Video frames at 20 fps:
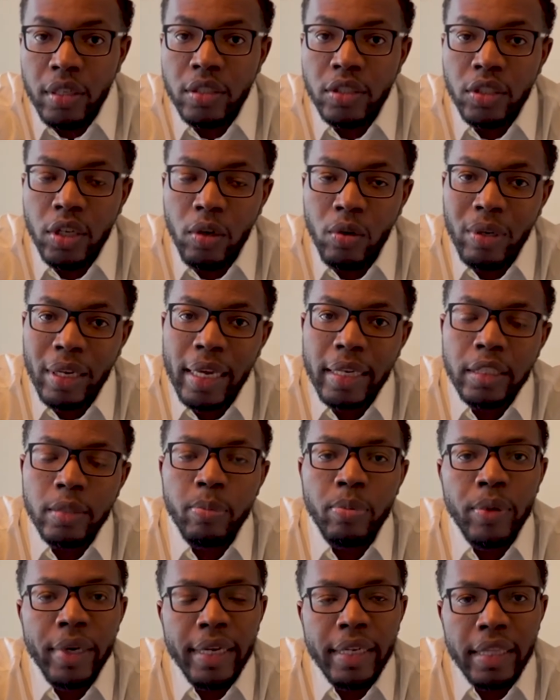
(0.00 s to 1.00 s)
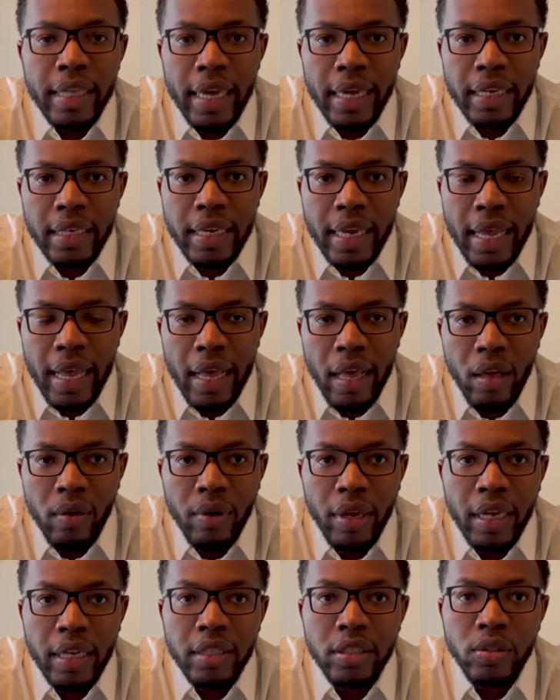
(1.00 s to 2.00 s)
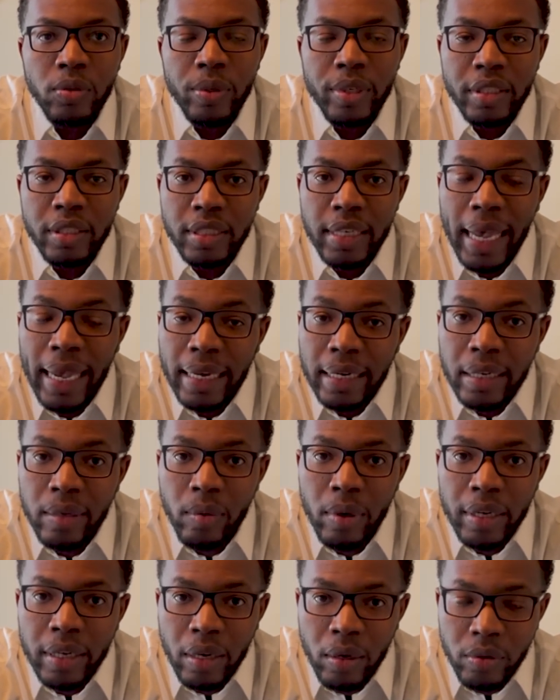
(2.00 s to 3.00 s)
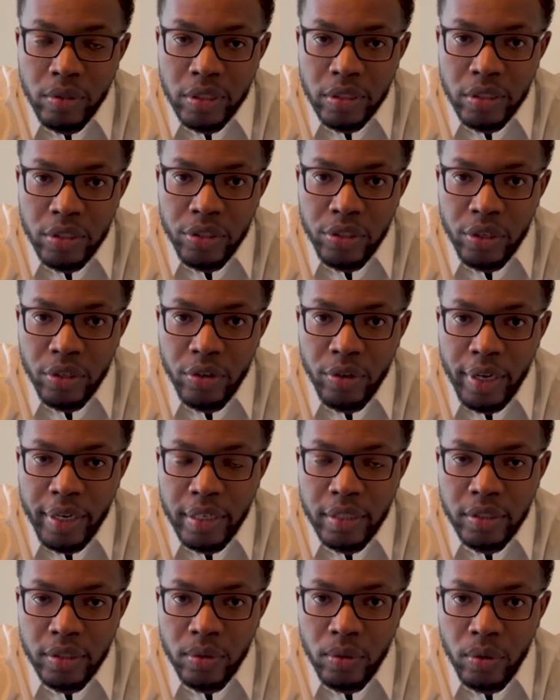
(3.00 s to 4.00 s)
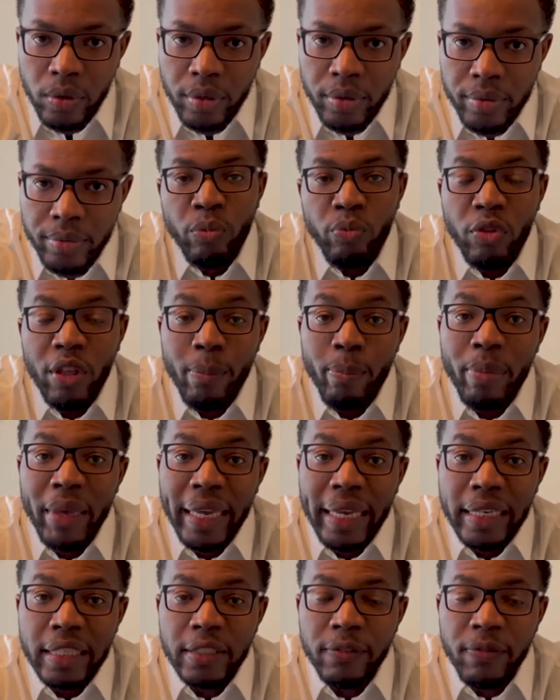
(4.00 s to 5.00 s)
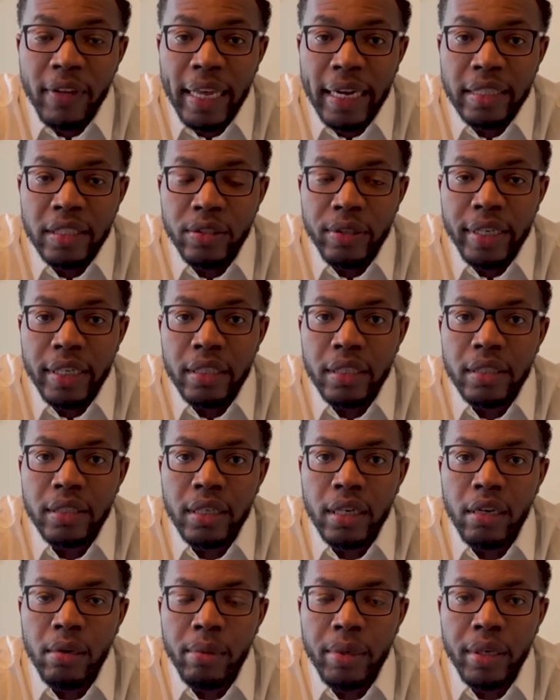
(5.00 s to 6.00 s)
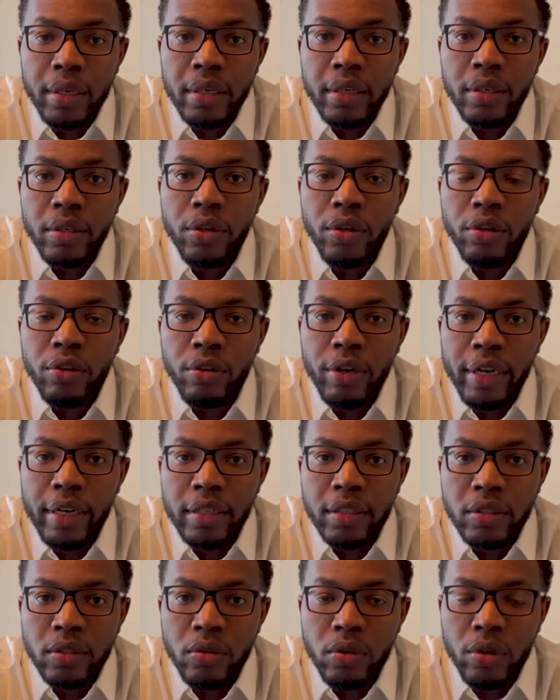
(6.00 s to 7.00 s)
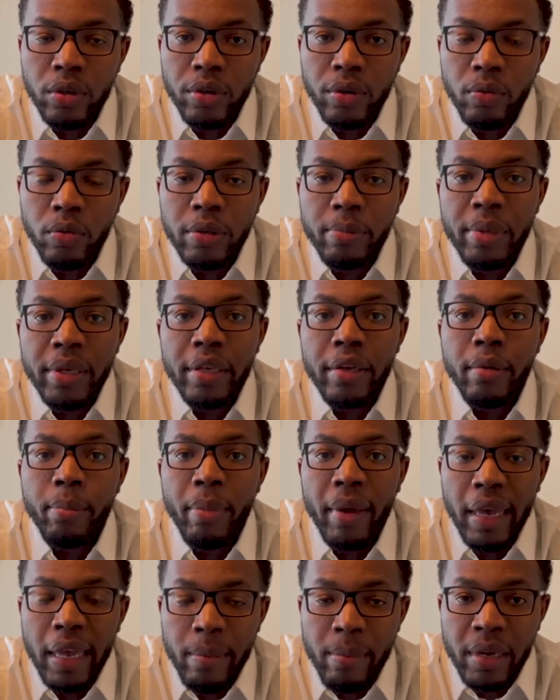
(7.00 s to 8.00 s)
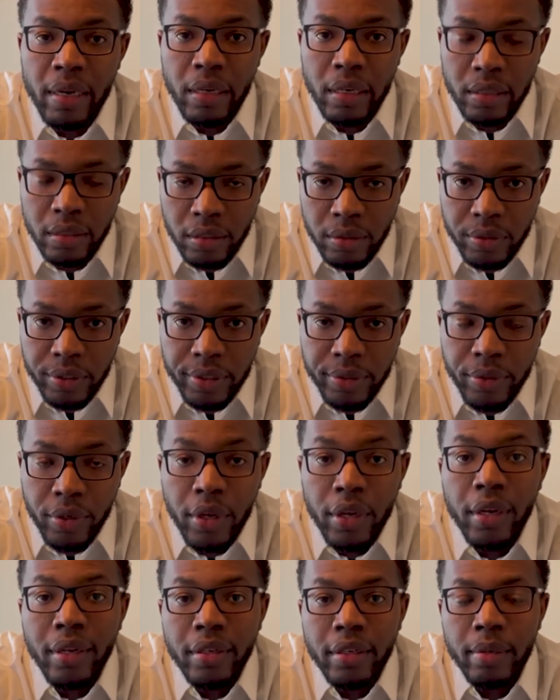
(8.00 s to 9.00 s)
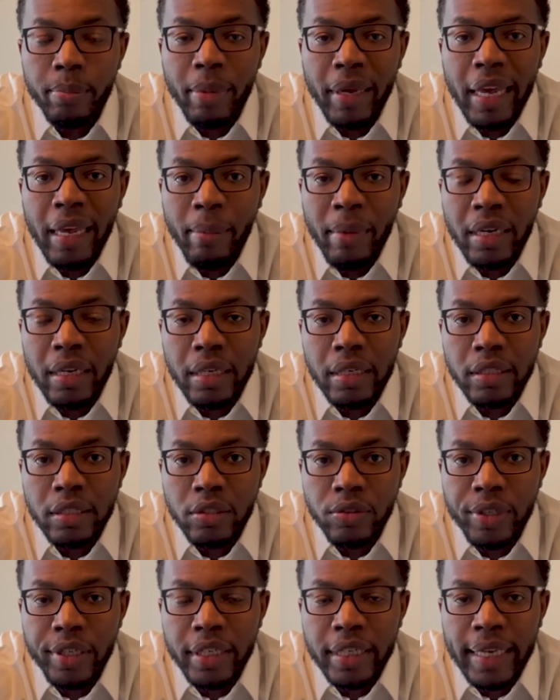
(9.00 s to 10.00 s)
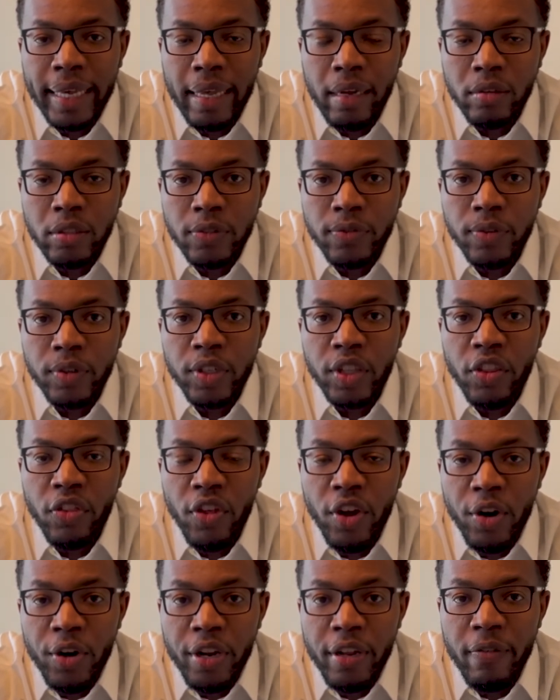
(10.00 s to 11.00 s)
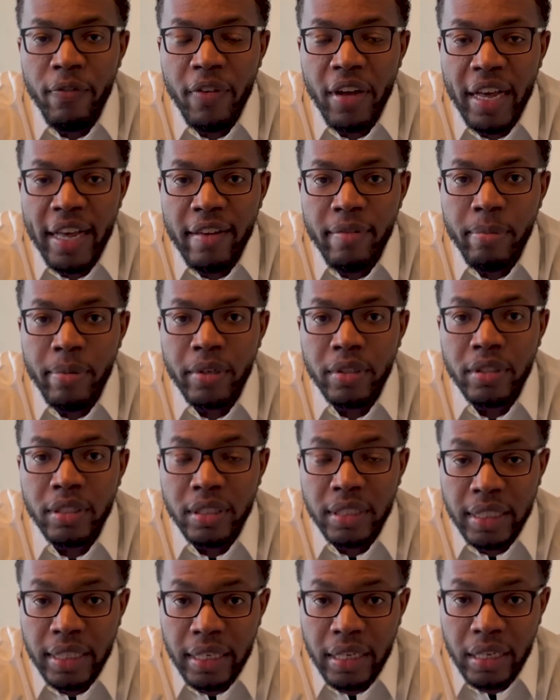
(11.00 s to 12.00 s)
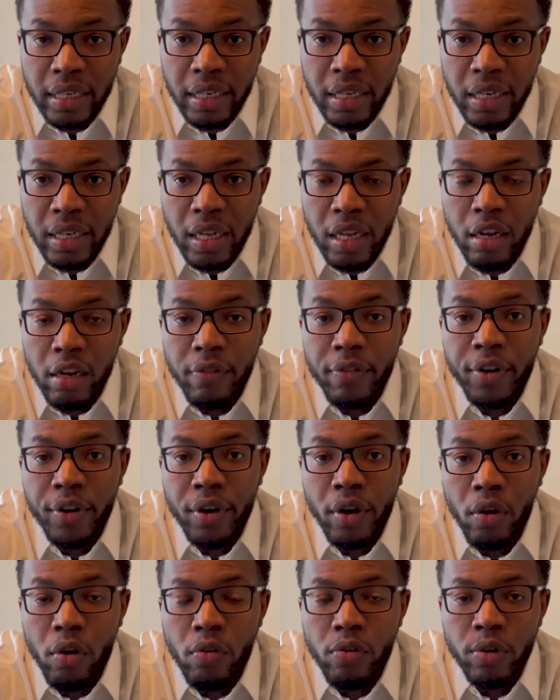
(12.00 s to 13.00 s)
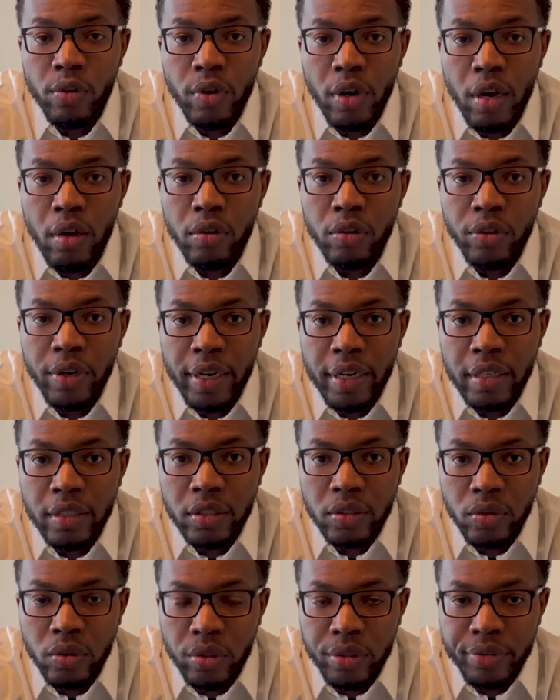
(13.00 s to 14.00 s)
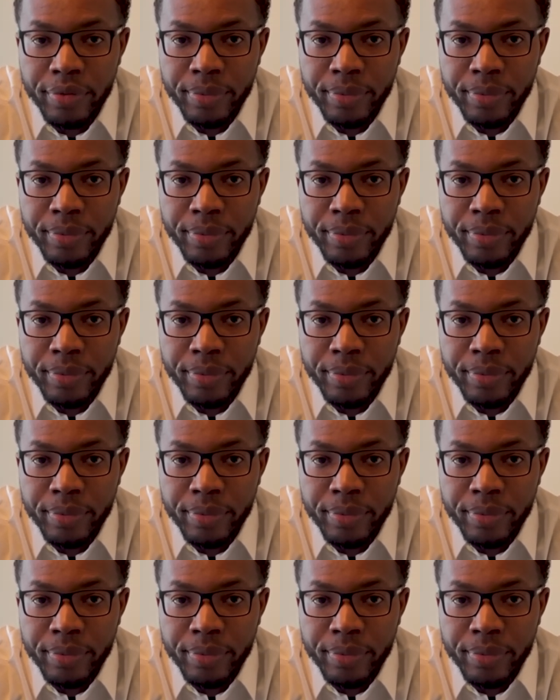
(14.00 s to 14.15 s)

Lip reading: So let's break that down into exactly what goes into your credit score. The biggest factor in determining your credit score will be your payment history. Your payment history accounts for 35% of your overall credit score.